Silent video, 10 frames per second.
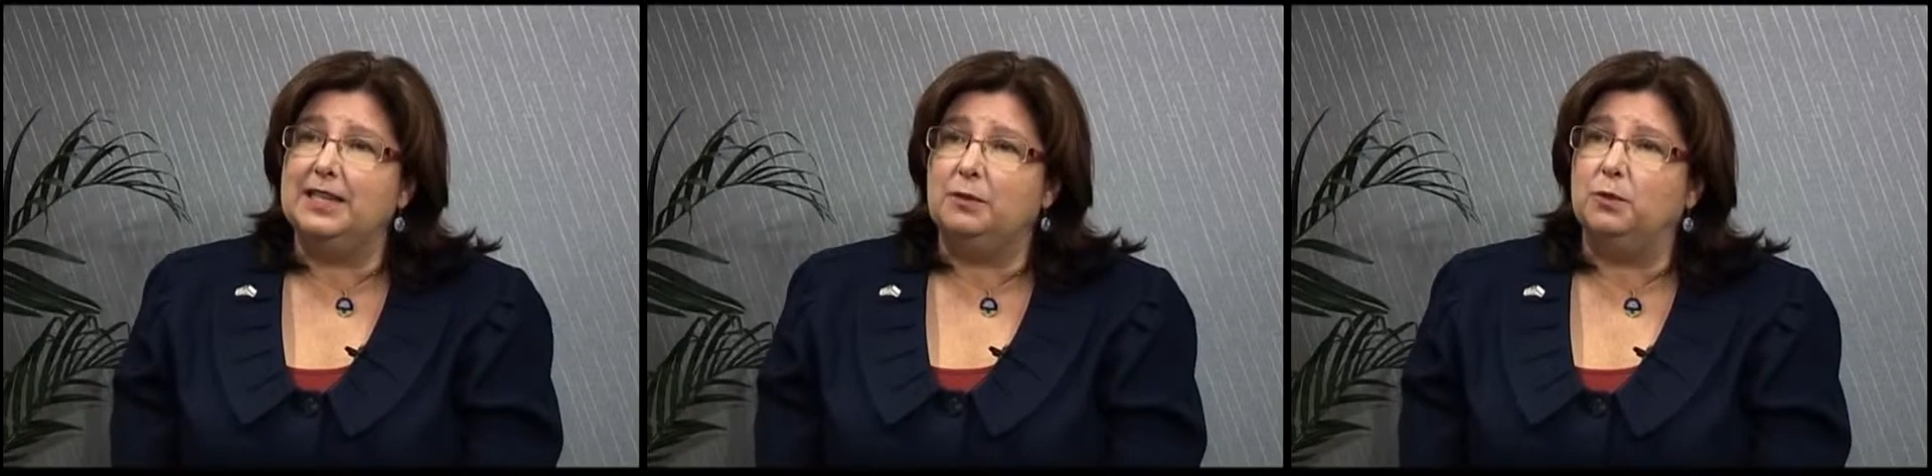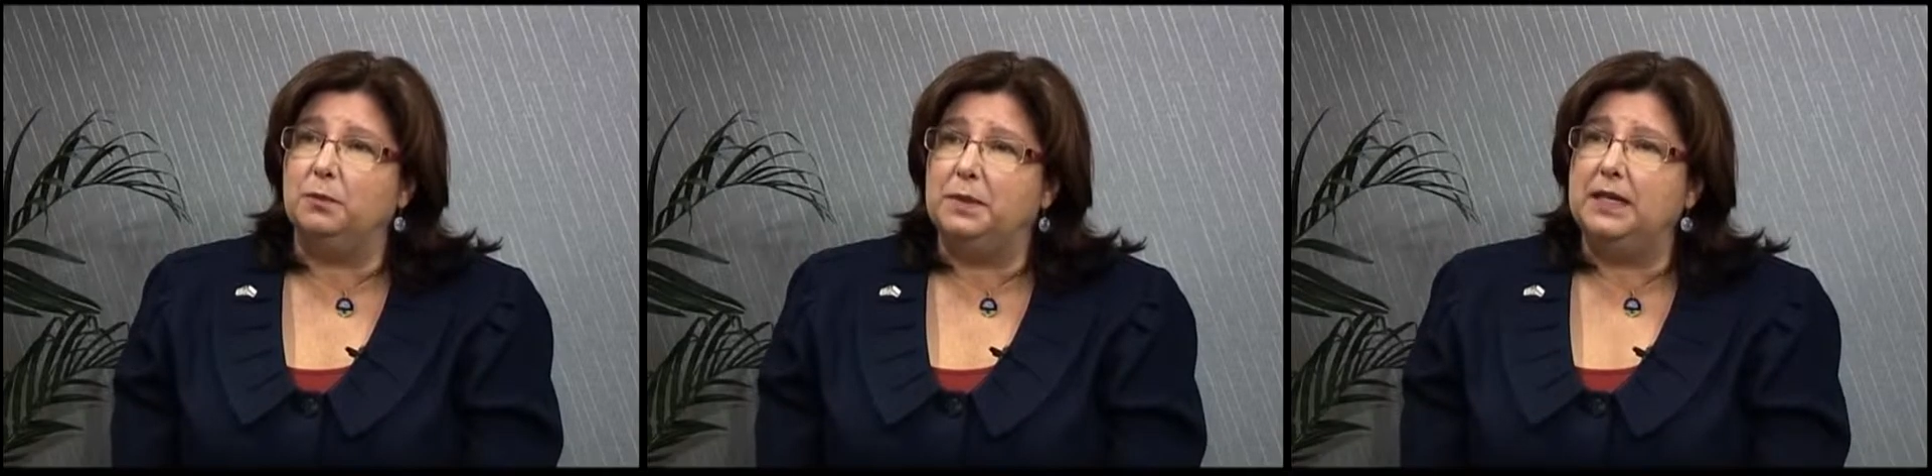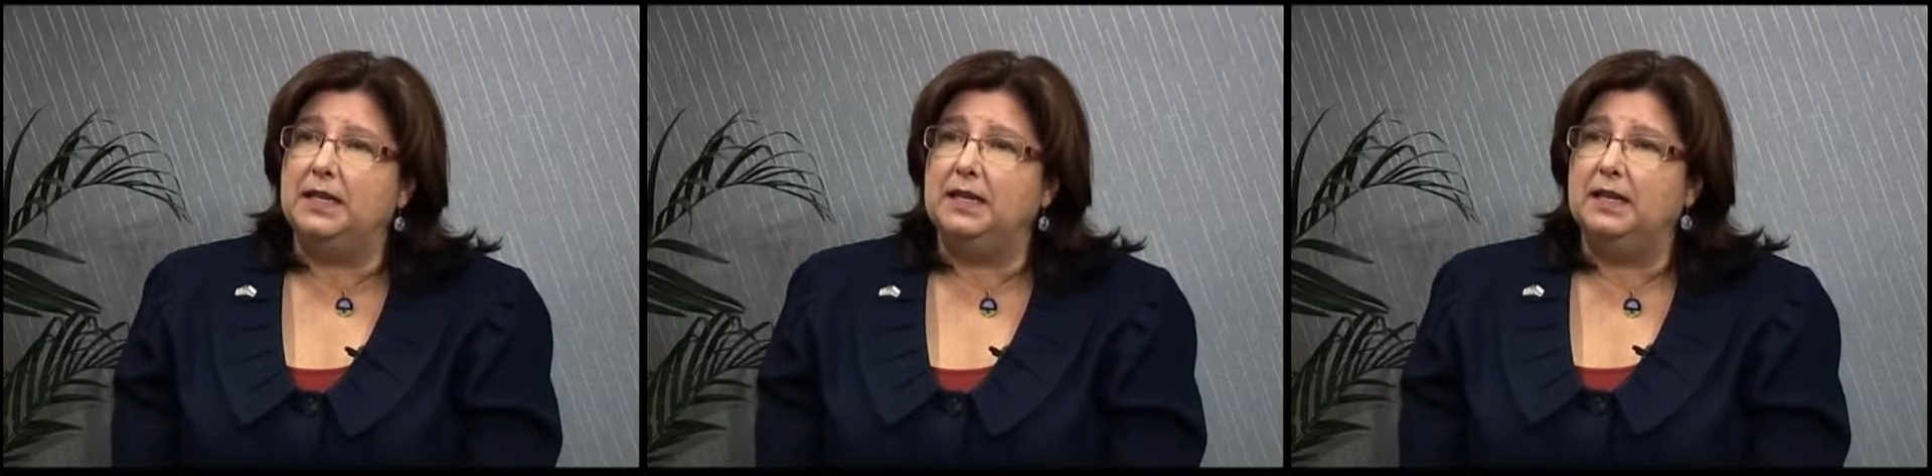they will
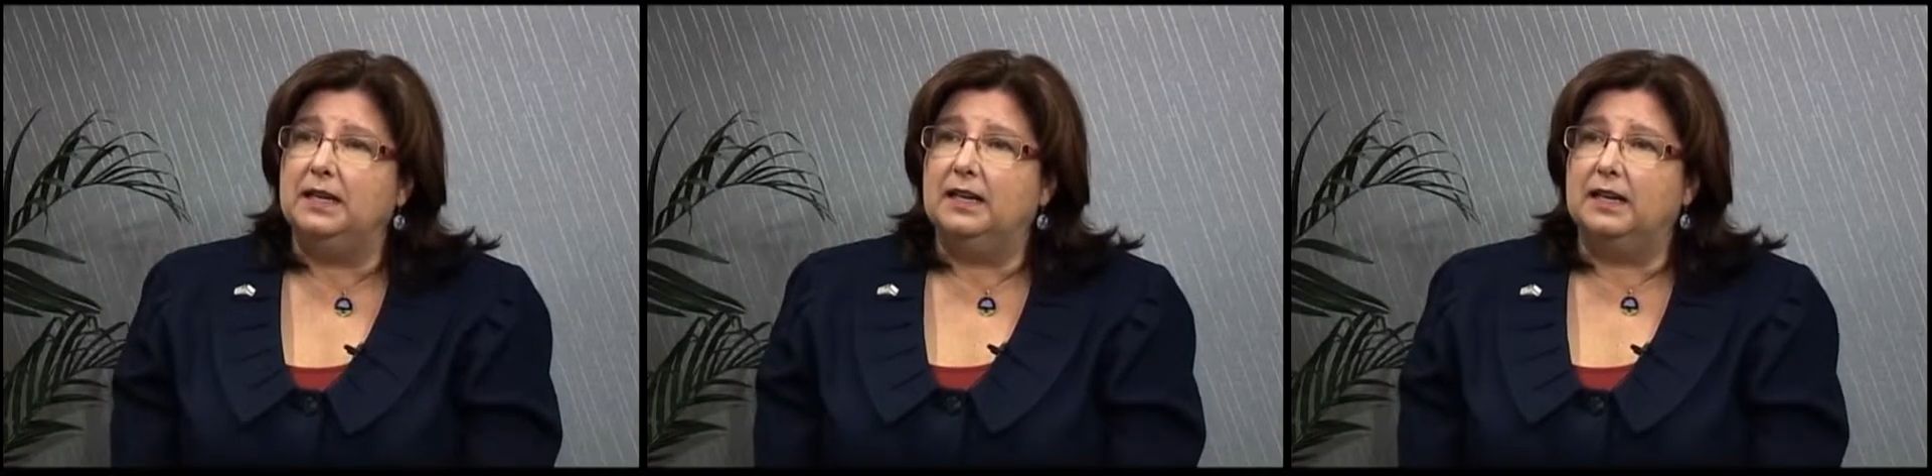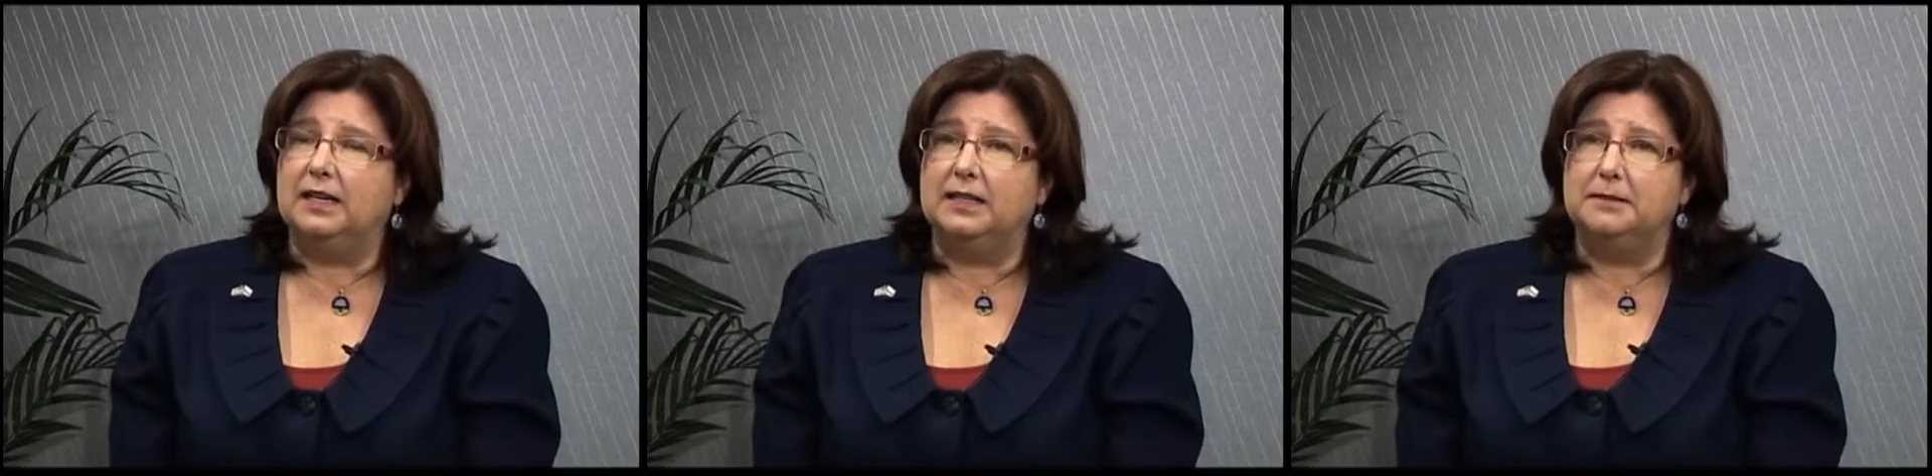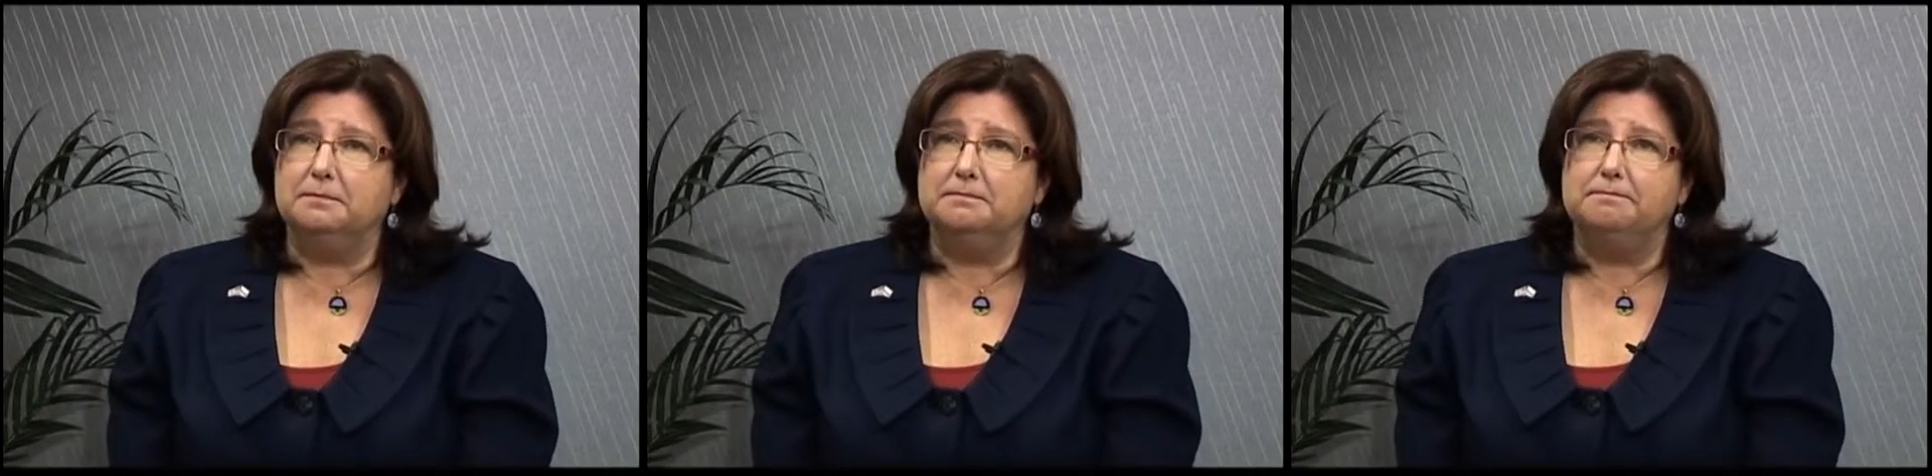be
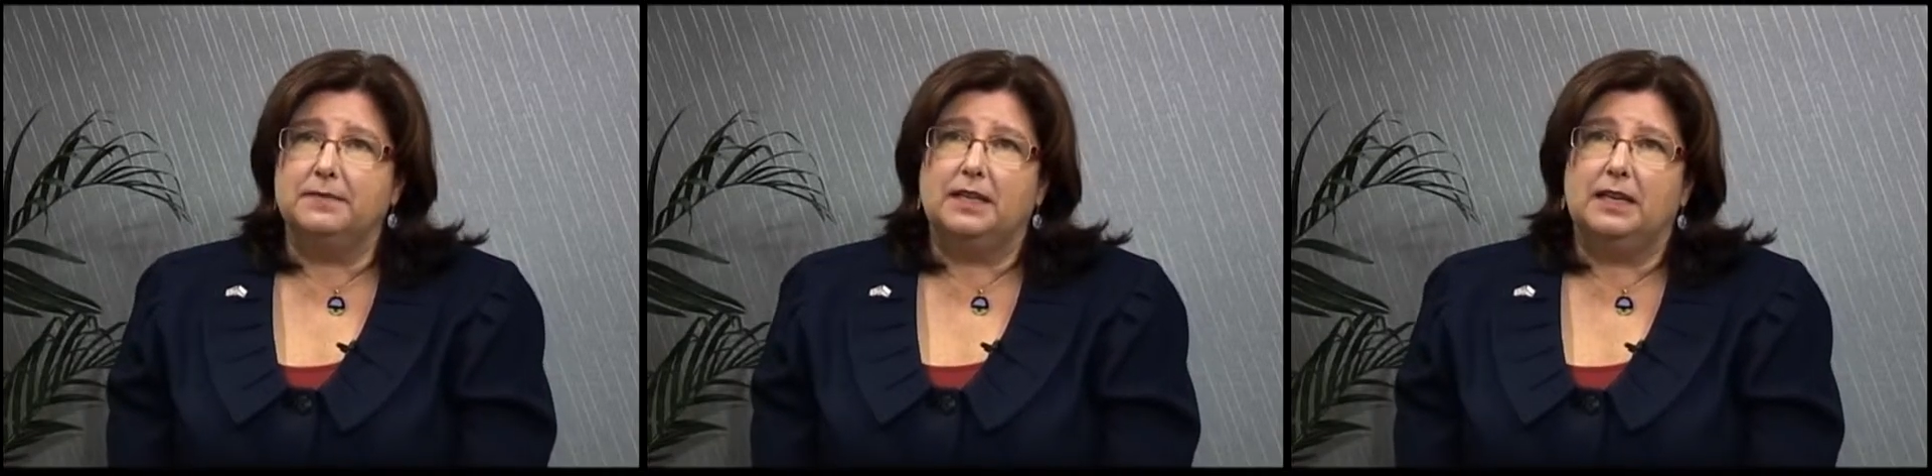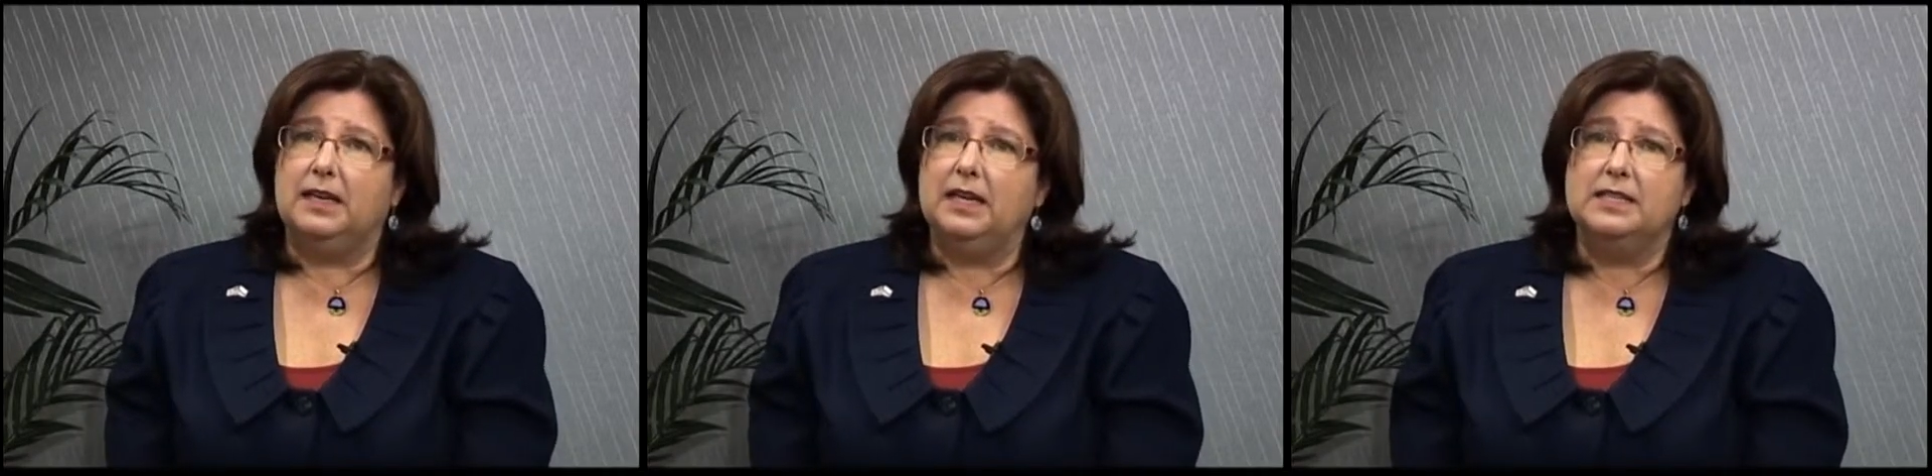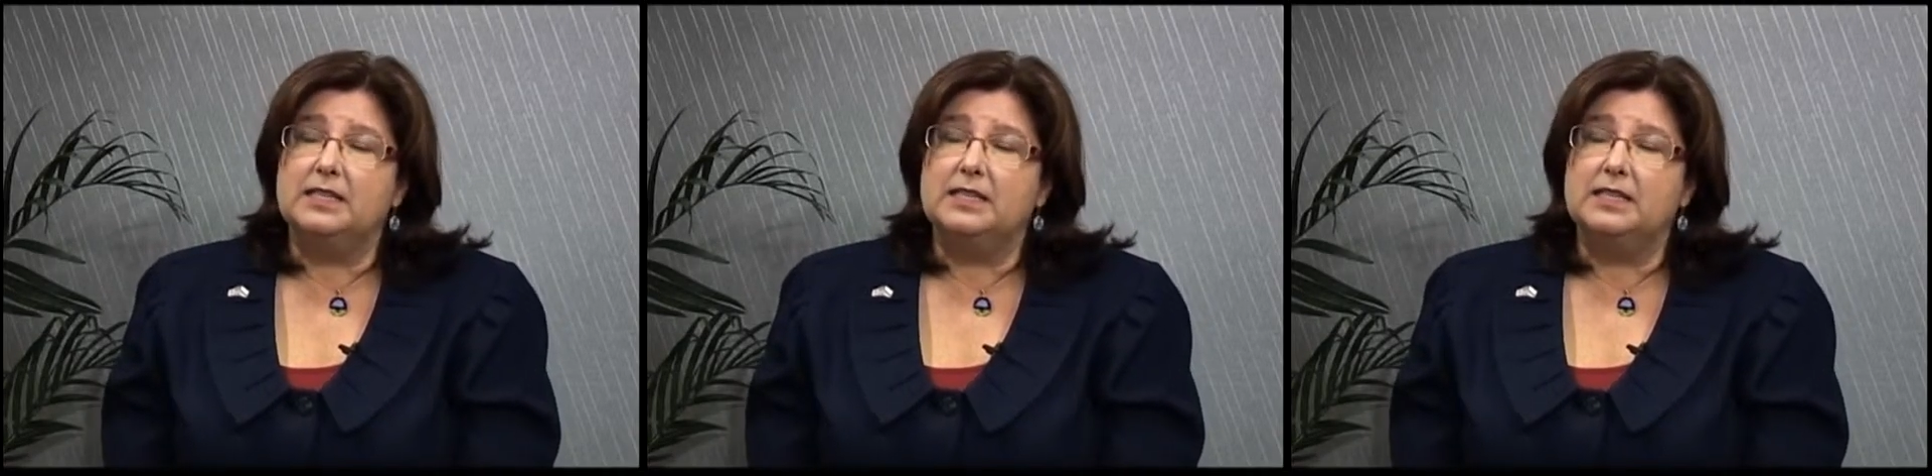in